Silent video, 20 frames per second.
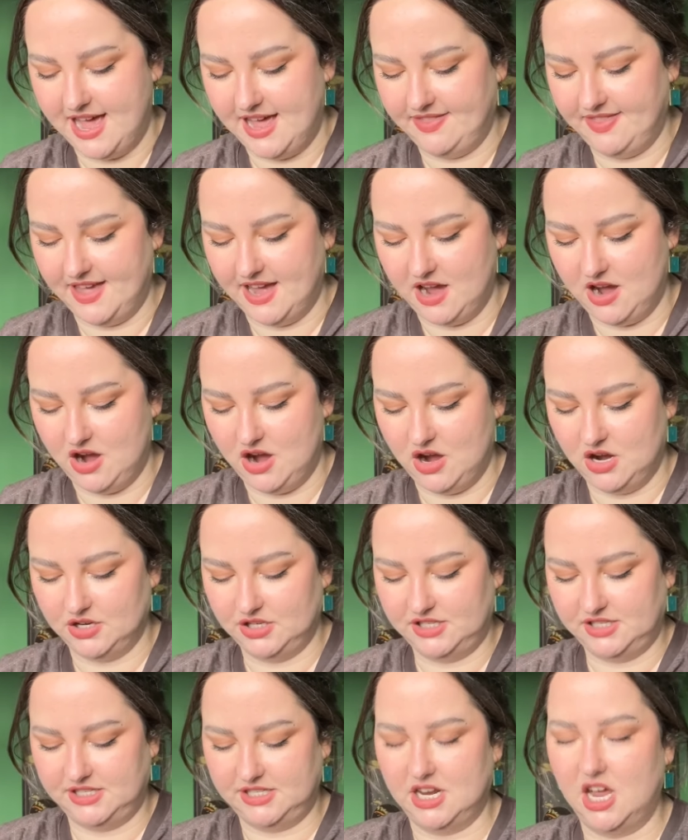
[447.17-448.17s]
and they are
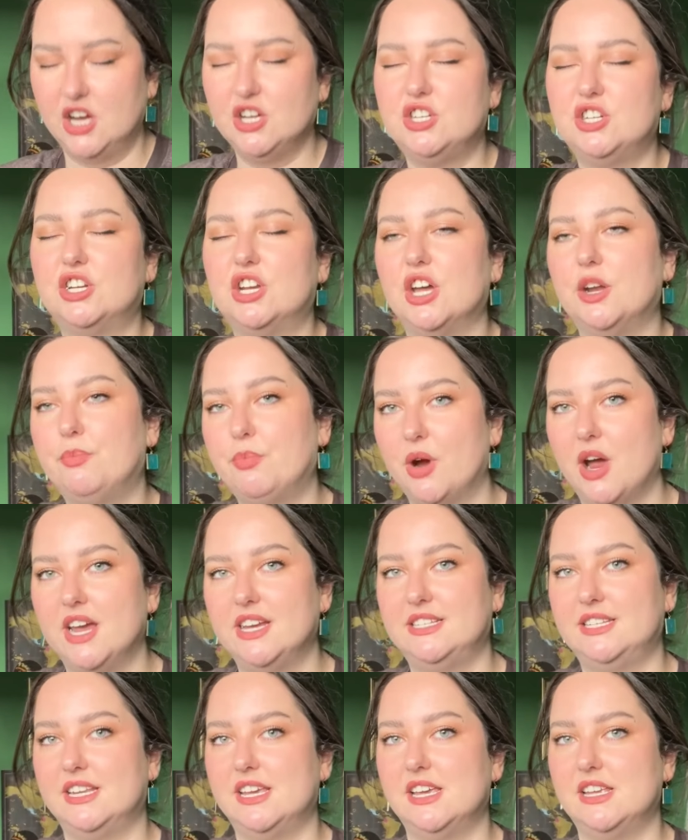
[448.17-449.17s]
such good
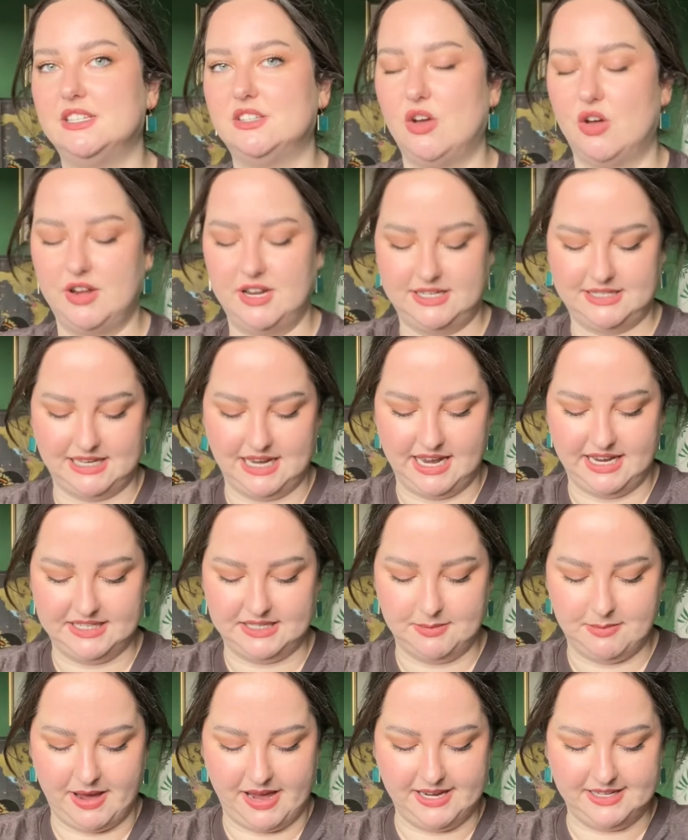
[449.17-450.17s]
prices. Honestly, it's
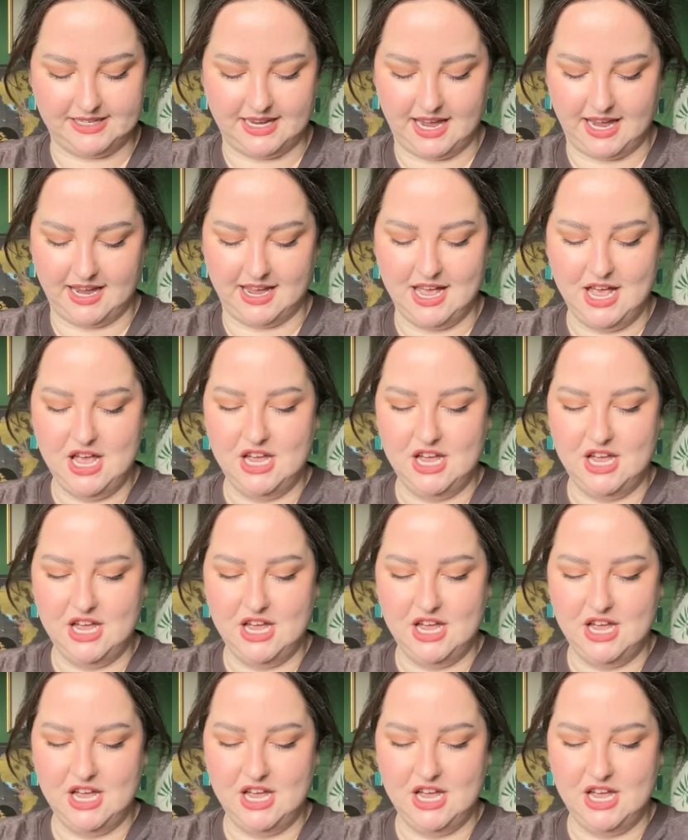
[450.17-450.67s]
amazing.